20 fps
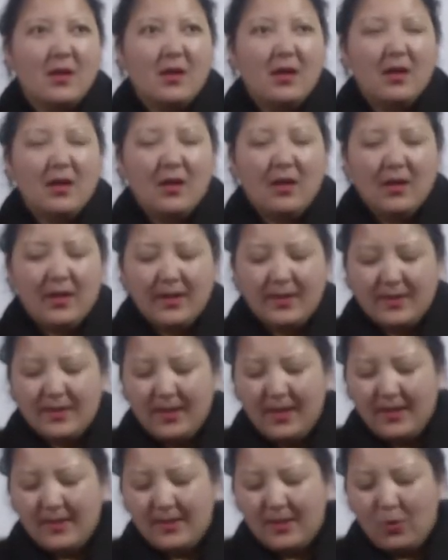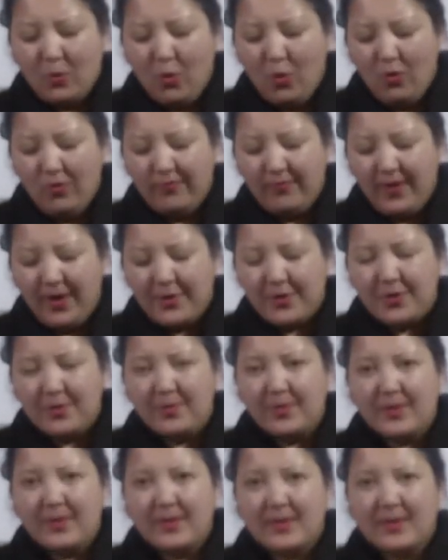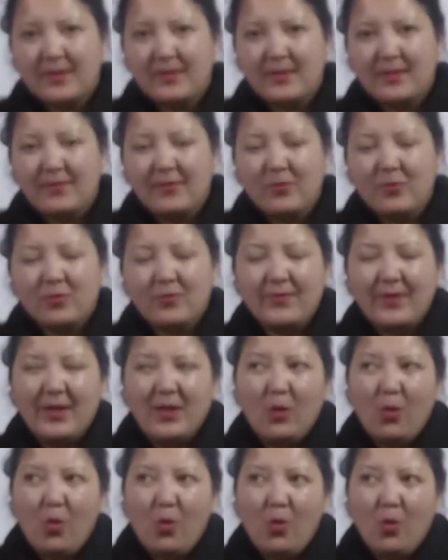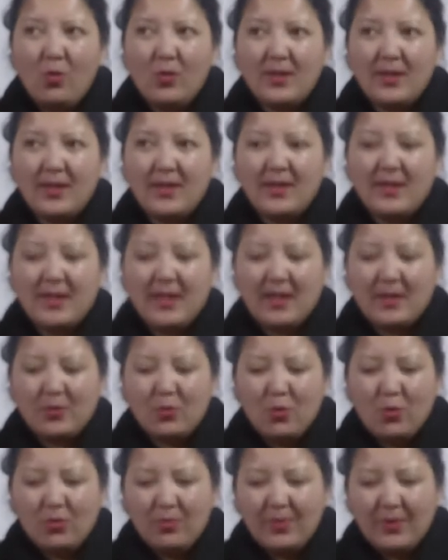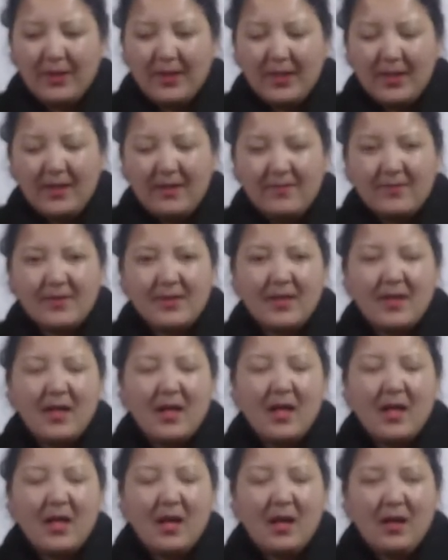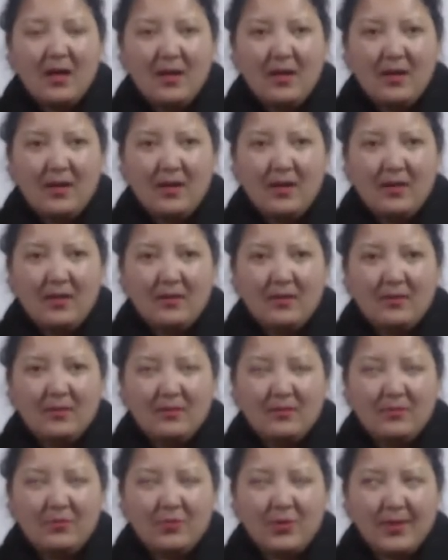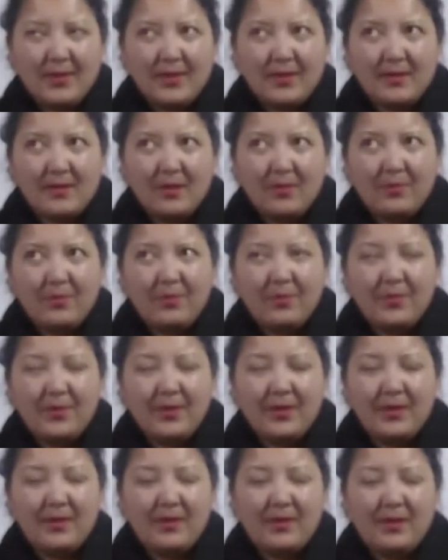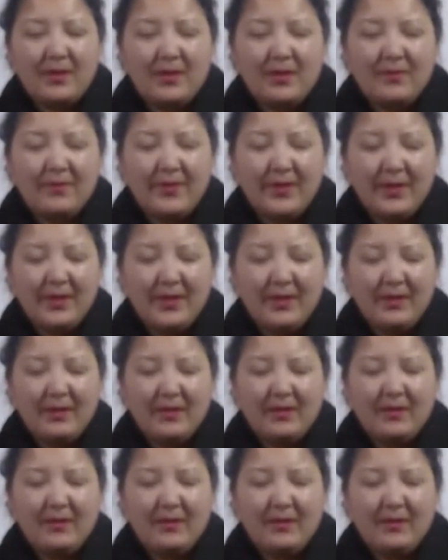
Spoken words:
it says, an old fashioned person, someone who's very old and he has old beliefs, dresses up in a very